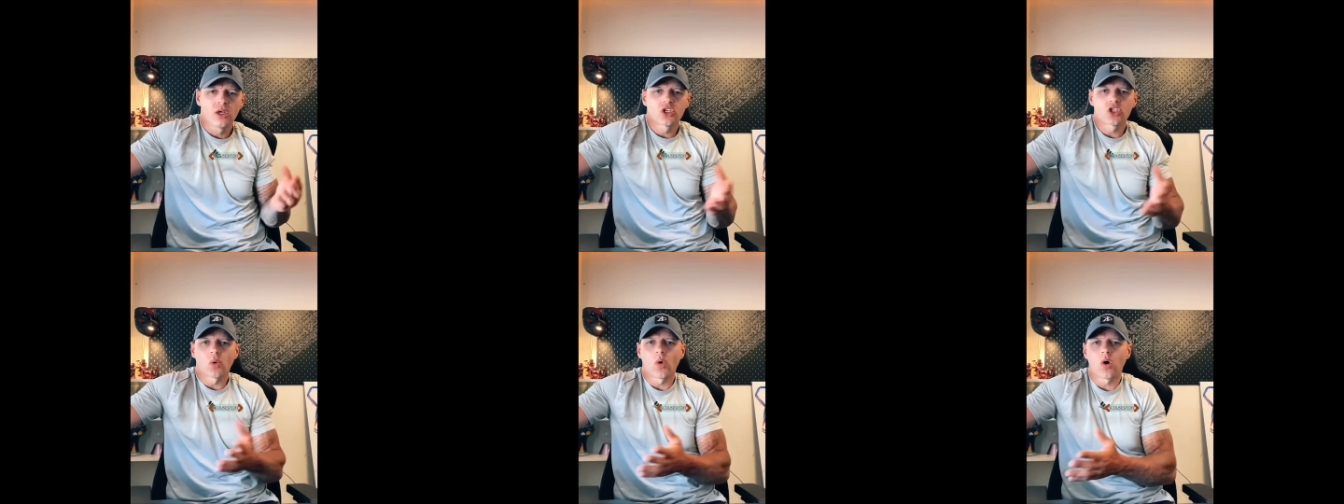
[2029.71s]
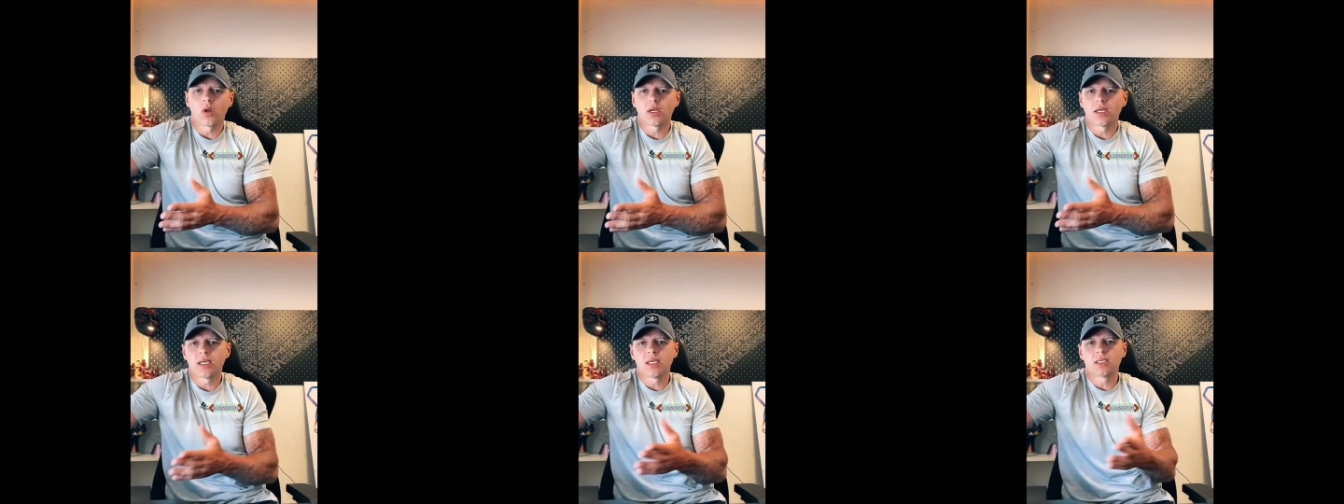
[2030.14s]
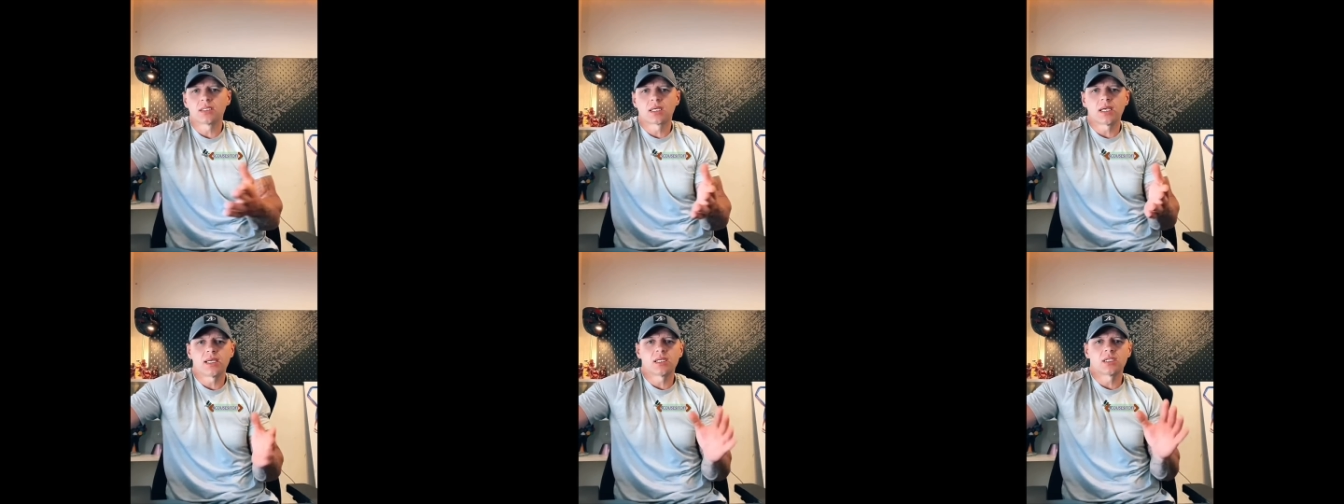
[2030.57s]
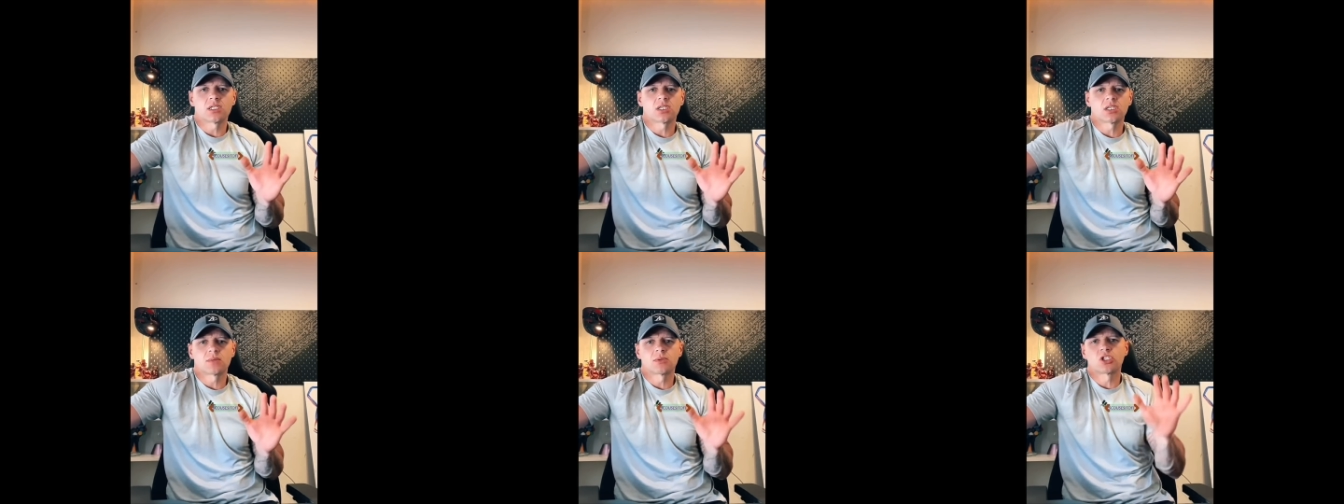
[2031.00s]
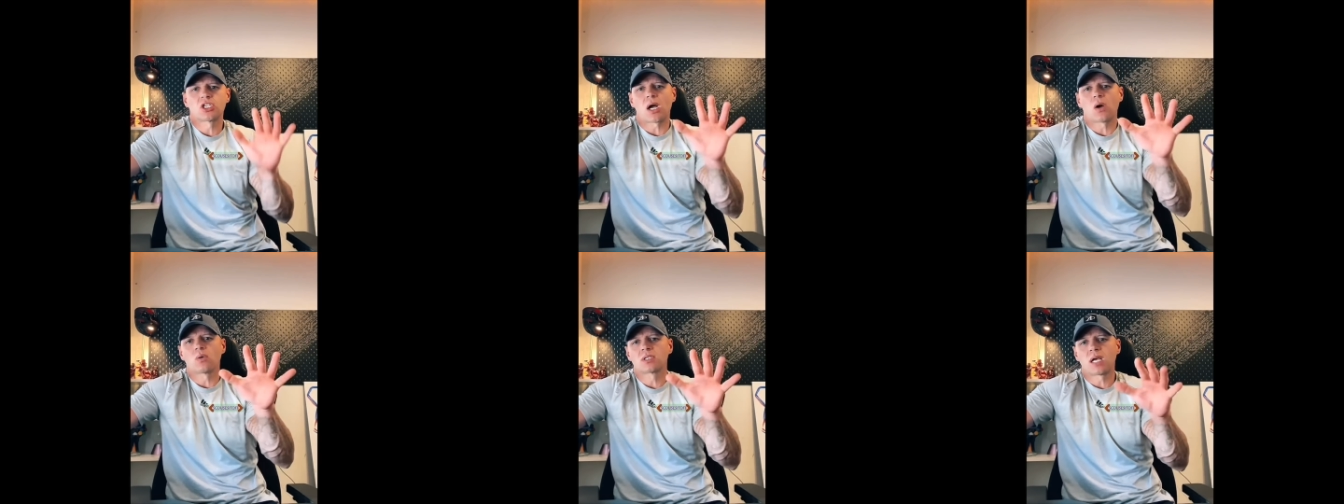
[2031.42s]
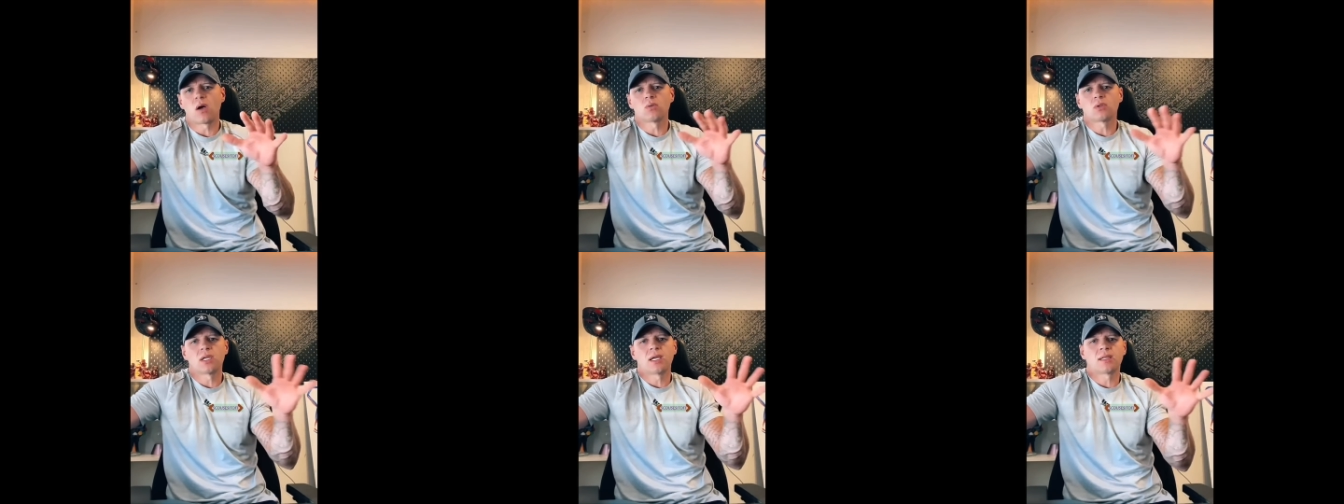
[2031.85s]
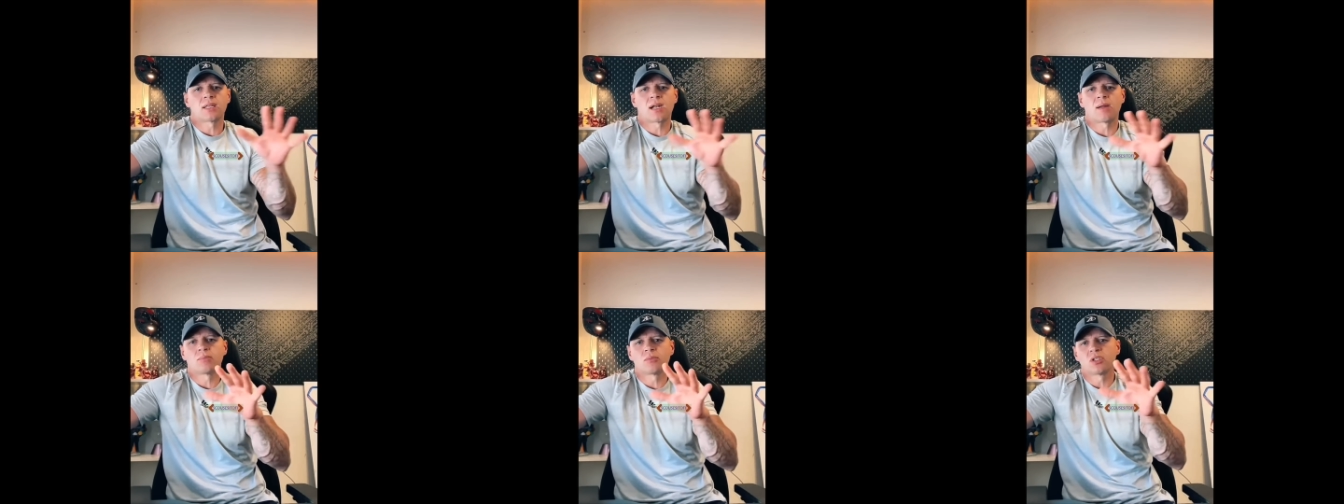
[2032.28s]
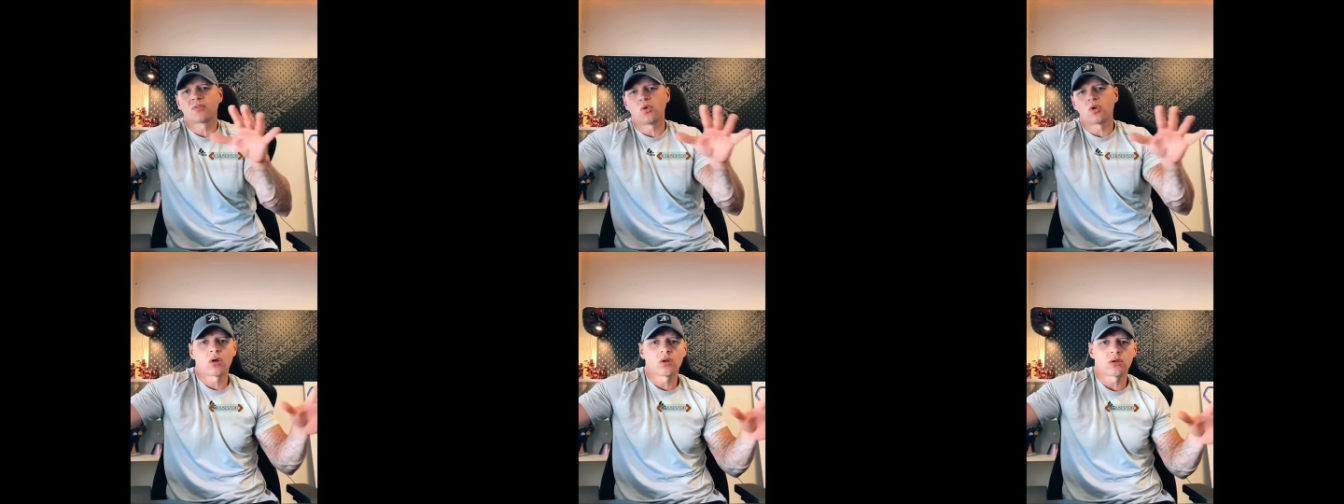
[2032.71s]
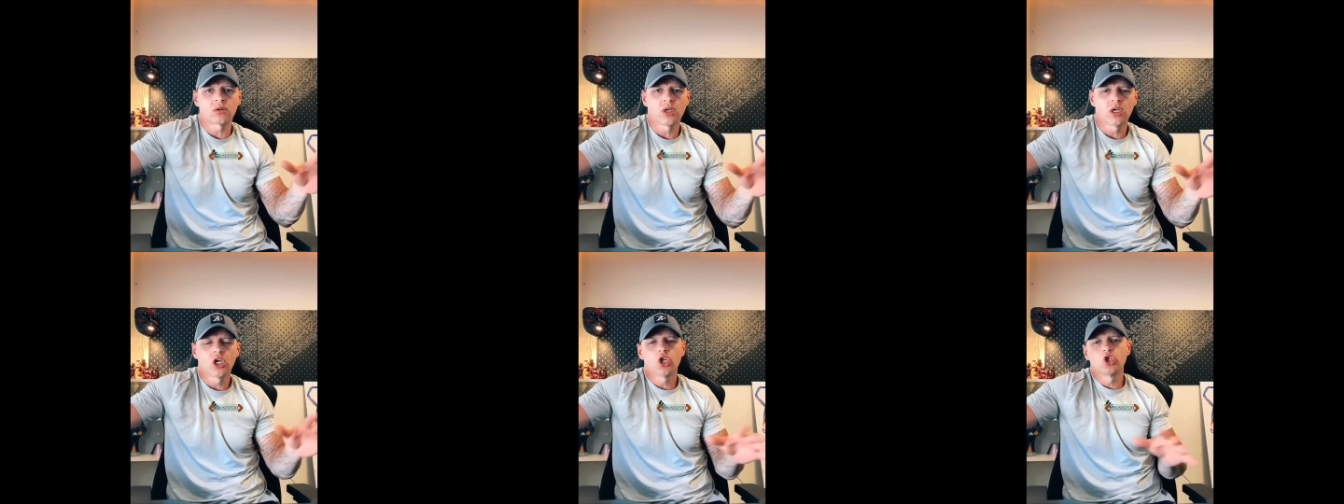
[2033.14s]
So all these kids shout out there that I'm this wrong.